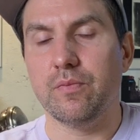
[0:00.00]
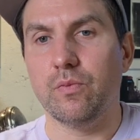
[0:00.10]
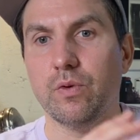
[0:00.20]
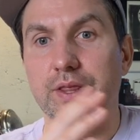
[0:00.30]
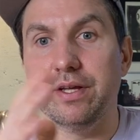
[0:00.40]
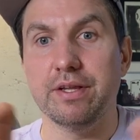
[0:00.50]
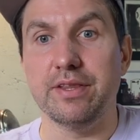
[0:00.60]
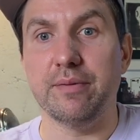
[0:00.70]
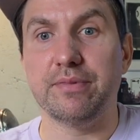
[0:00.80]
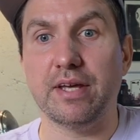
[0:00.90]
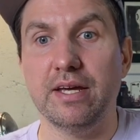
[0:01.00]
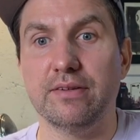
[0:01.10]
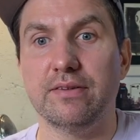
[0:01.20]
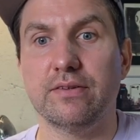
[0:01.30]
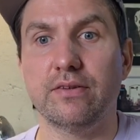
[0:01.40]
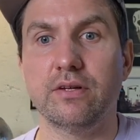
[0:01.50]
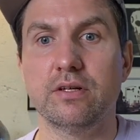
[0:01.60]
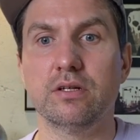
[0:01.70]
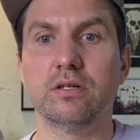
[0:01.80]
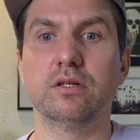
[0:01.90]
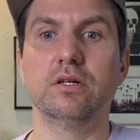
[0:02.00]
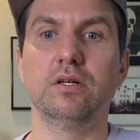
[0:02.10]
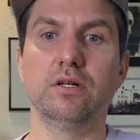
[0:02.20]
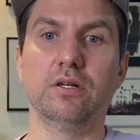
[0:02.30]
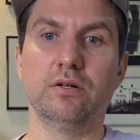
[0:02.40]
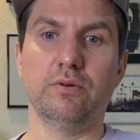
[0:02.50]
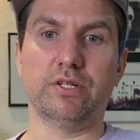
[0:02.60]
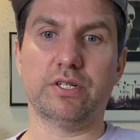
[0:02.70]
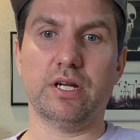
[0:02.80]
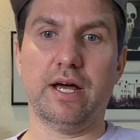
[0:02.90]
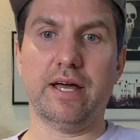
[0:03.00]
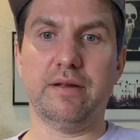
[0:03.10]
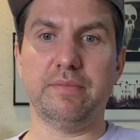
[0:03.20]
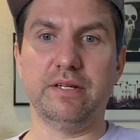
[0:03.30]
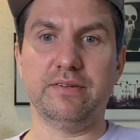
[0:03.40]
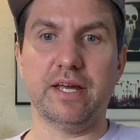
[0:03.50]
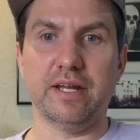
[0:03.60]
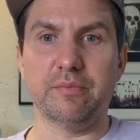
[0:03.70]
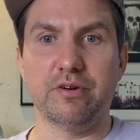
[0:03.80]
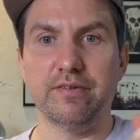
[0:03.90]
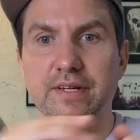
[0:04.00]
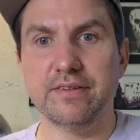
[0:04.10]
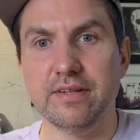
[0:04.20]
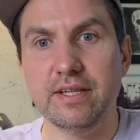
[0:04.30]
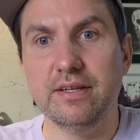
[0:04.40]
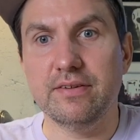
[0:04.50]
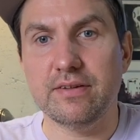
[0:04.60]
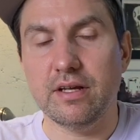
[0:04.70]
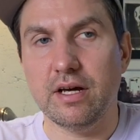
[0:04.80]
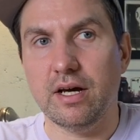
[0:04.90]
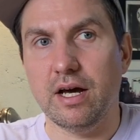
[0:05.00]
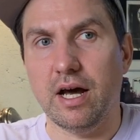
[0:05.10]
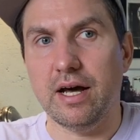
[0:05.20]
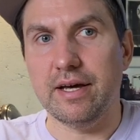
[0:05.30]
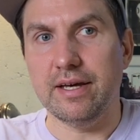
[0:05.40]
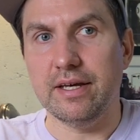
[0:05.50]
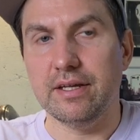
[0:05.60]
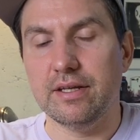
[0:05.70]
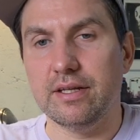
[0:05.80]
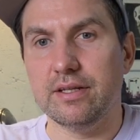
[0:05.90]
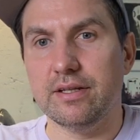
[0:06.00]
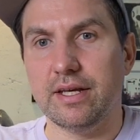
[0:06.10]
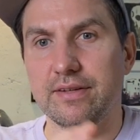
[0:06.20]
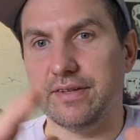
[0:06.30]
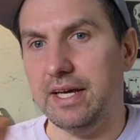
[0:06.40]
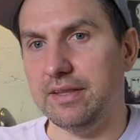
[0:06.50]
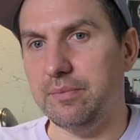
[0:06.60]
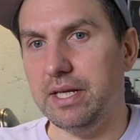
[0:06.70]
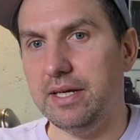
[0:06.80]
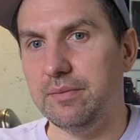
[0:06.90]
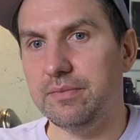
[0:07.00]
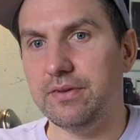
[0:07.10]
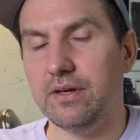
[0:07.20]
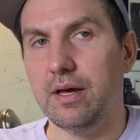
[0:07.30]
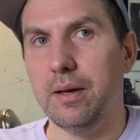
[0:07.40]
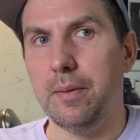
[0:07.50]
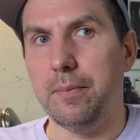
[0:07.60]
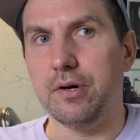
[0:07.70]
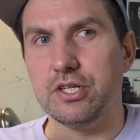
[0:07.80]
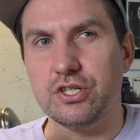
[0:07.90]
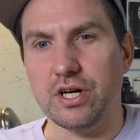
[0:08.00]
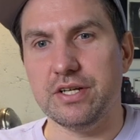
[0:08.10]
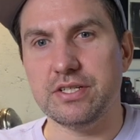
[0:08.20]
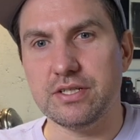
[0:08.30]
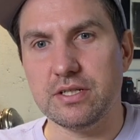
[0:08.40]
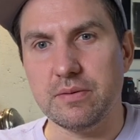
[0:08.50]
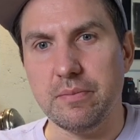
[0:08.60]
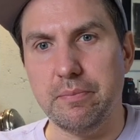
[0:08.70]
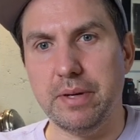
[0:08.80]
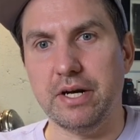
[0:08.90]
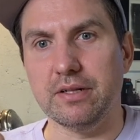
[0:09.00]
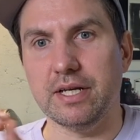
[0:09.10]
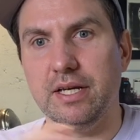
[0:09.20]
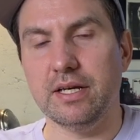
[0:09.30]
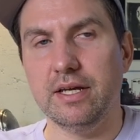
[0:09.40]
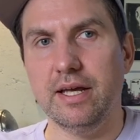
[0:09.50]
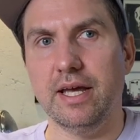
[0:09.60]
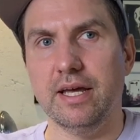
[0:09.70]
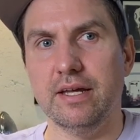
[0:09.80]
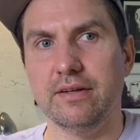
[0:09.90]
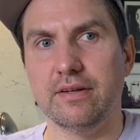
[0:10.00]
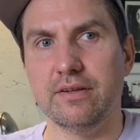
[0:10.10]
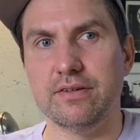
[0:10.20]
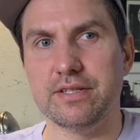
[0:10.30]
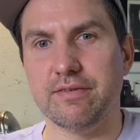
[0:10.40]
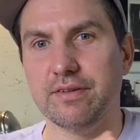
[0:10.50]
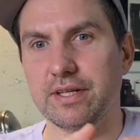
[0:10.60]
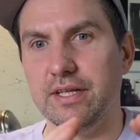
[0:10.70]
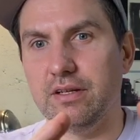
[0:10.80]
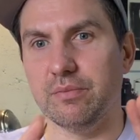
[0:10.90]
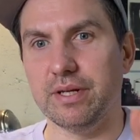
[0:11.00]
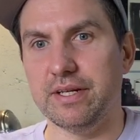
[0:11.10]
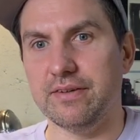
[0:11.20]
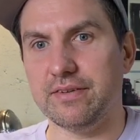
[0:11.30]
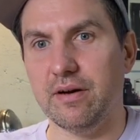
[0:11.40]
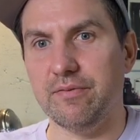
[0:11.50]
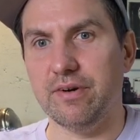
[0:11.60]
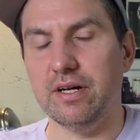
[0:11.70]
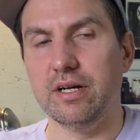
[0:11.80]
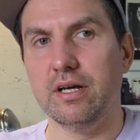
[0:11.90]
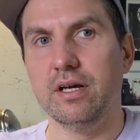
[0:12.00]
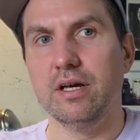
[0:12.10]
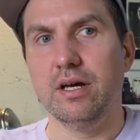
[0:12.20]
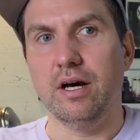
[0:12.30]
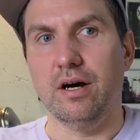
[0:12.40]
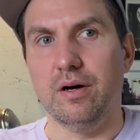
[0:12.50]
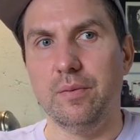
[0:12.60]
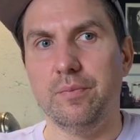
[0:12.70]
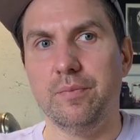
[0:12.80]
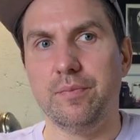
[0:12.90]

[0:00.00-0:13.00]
with the them skates, which I had been skating previous to these, I can skate the mediums, but just barely. And there's definitely a little bit of discomfort. I